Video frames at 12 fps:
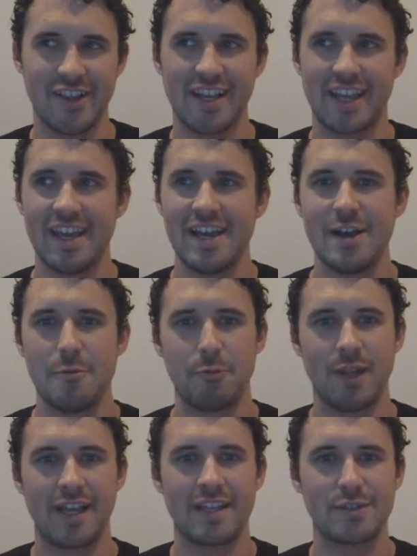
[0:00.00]
like
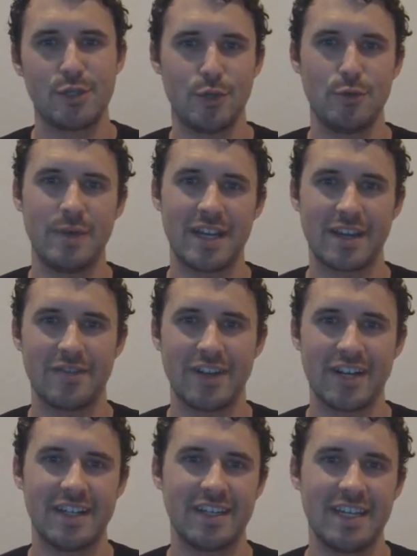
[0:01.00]
playing too big of
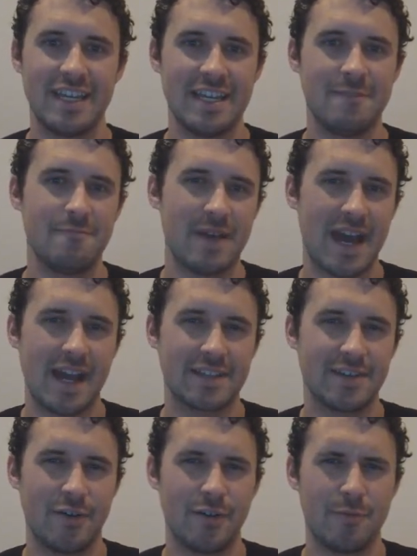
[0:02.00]
an impact
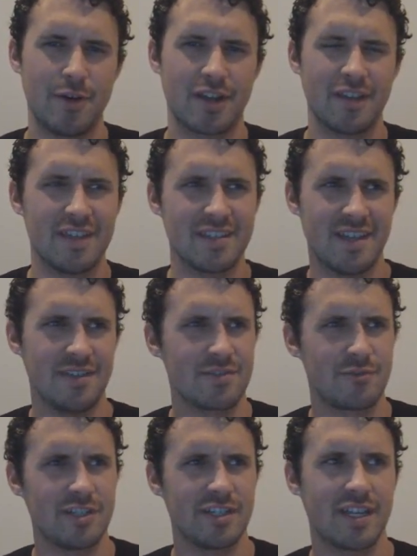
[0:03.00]
on the market. And that sounds
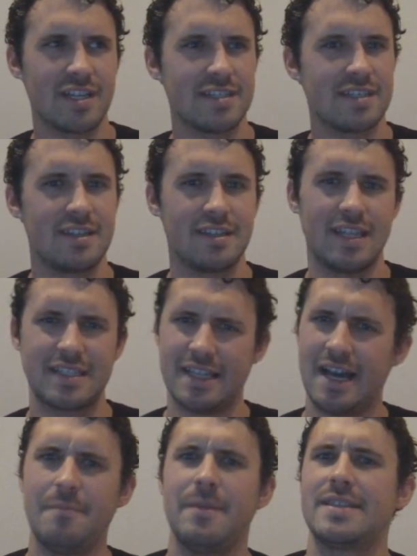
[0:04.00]
really conceited. That's
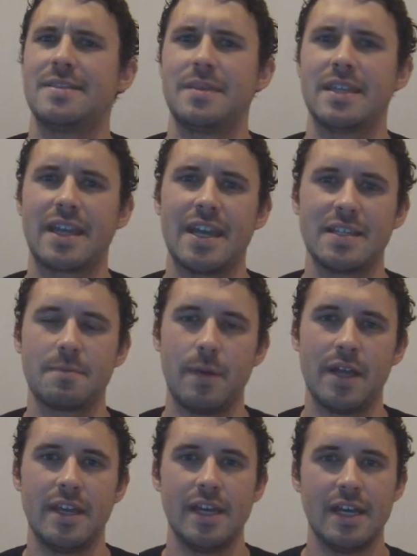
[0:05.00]
not meant to be the case,
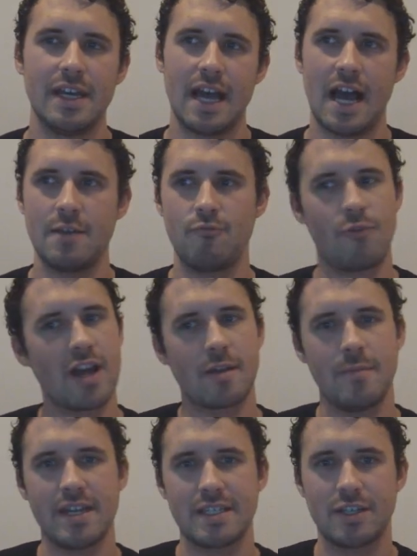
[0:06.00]
but I'd
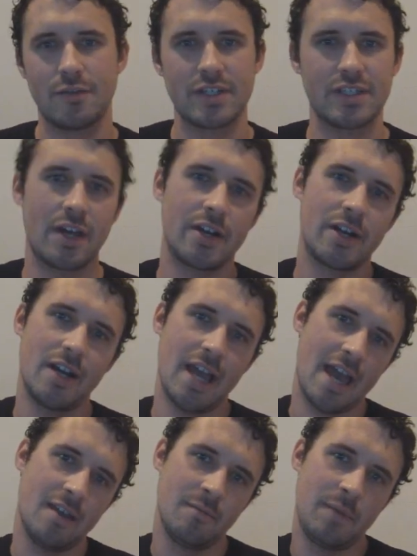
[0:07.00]
recommend a Silver Stunner,
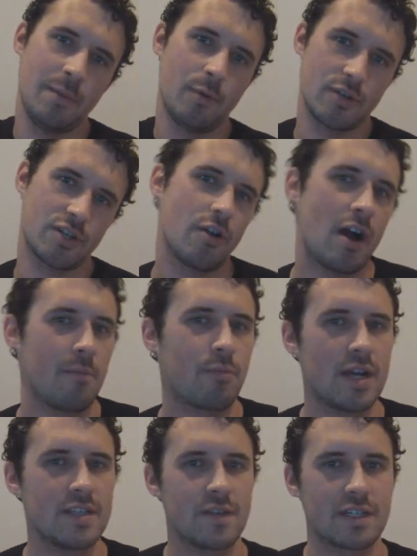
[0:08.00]
and people would just go out and
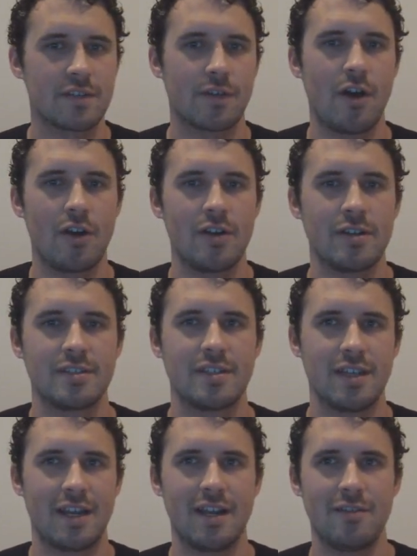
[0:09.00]
price fix the cards,
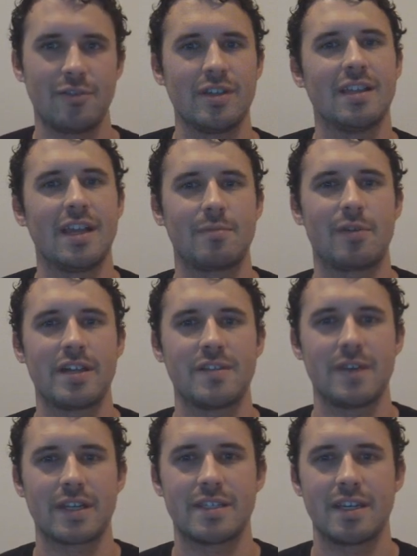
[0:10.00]
and I didn't really like price
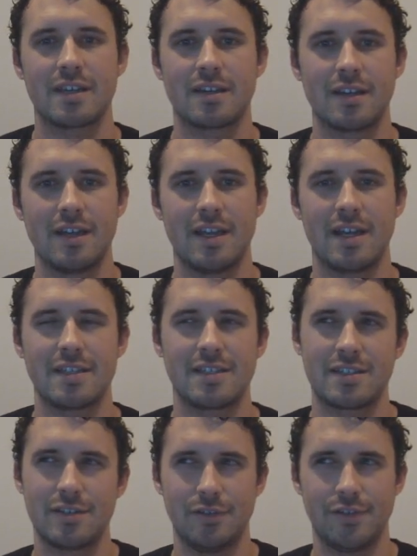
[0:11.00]
fixing, and I
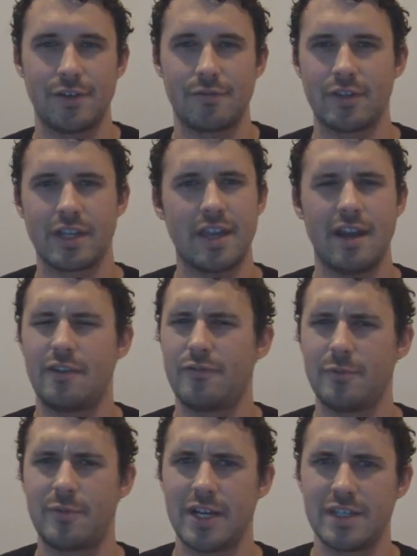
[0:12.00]
still don't really care for
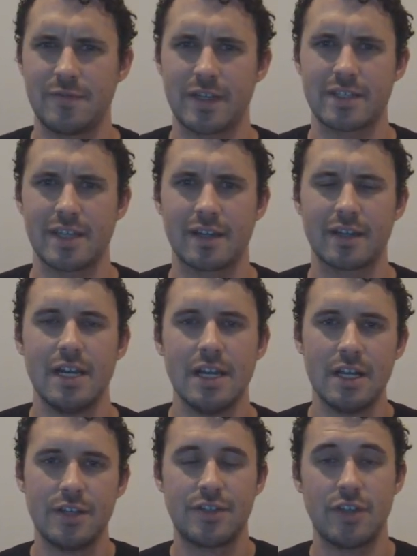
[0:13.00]
price fixing.
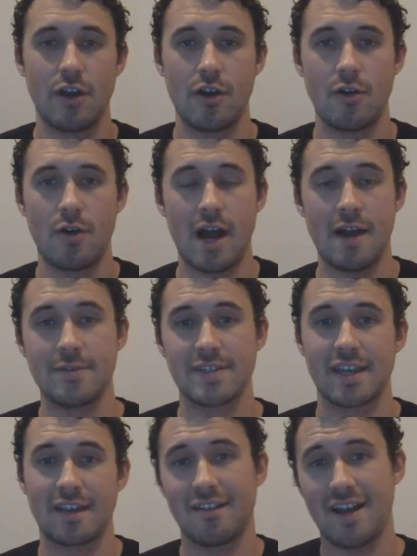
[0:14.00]
So I was
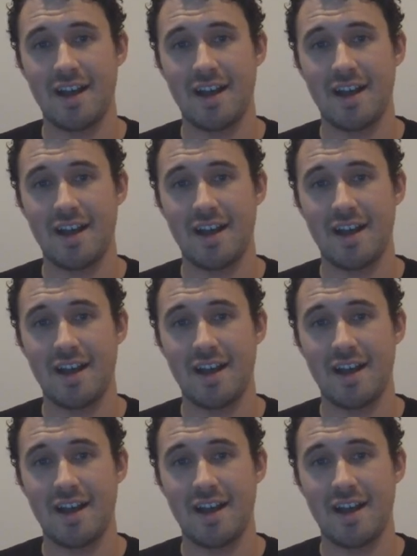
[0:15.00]
like,